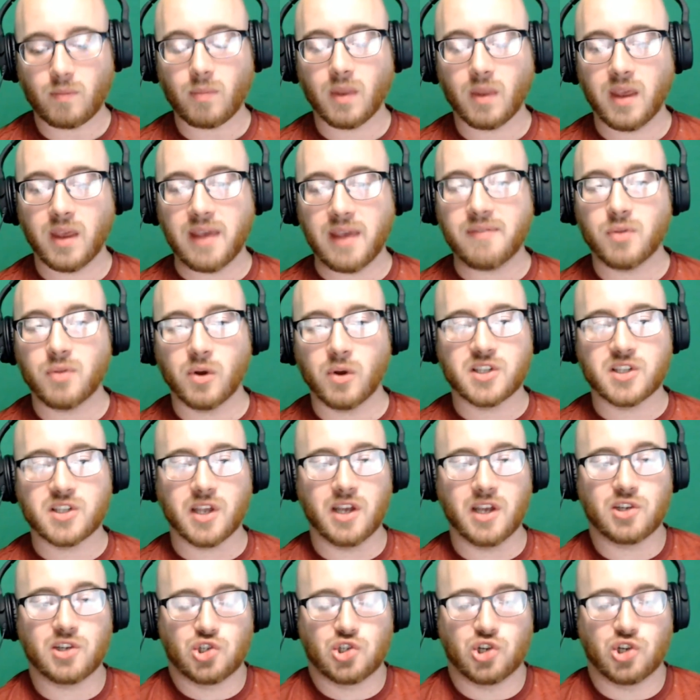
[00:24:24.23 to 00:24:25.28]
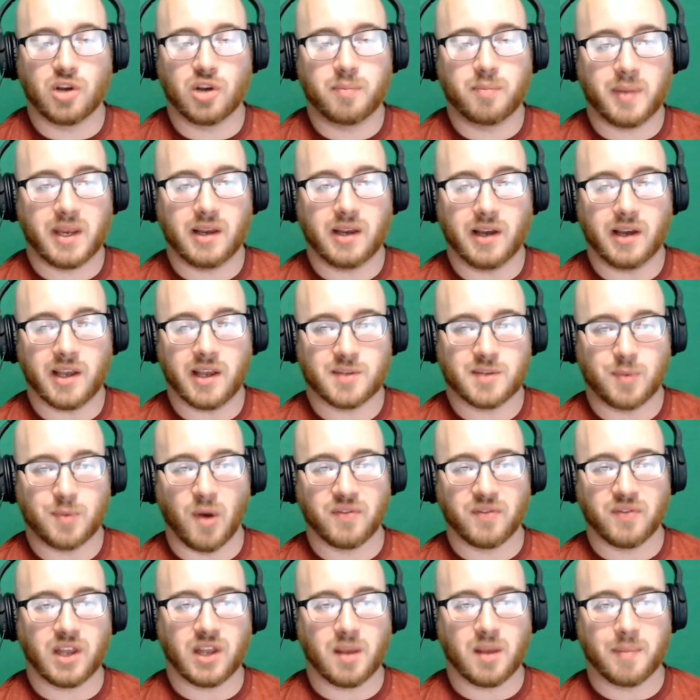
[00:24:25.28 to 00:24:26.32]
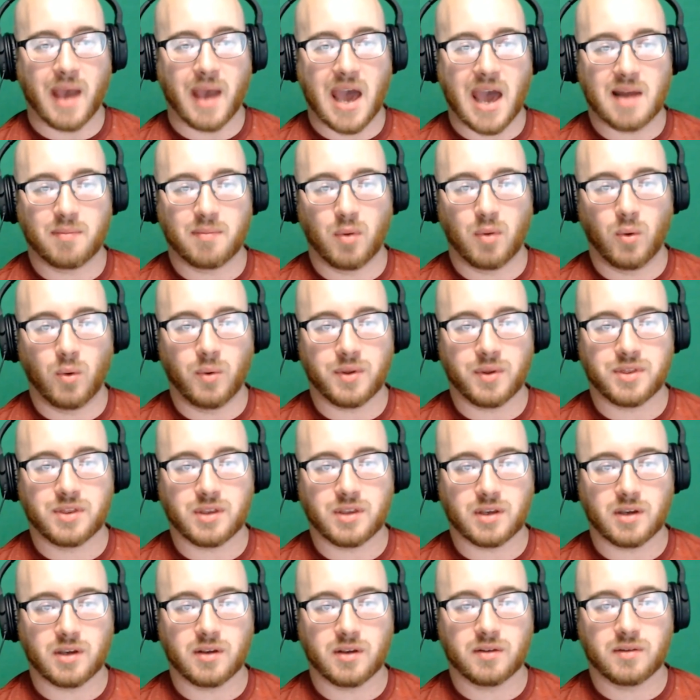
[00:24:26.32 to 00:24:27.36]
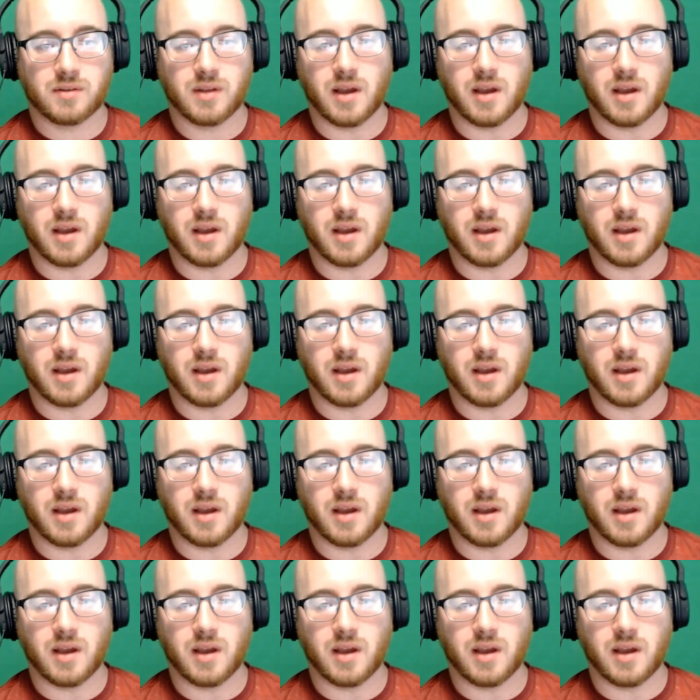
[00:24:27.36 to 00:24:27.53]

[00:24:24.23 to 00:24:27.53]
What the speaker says: Even though it should be, like, it's perfectly compatible with the